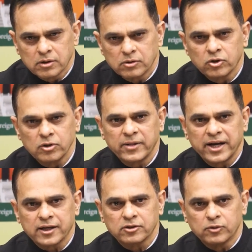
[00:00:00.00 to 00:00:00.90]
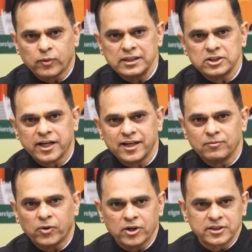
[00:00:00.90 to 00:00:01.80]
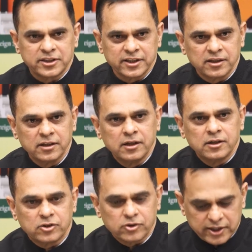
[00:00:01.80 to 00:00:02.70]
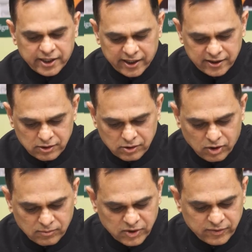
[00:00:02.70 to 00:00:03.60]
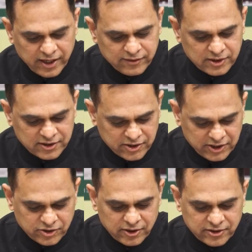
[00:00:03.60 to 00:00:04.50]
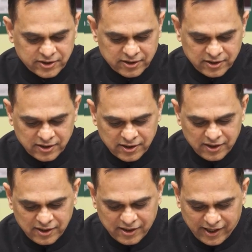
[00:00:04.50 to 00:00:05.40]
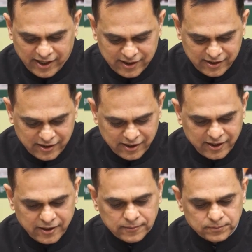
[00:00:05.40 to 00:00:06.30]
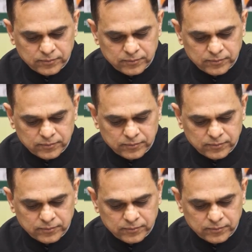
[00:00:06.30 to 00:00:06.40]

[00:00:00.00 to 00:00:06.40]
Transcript: rollback of the one-child policy to the current norm of having 3 children. And a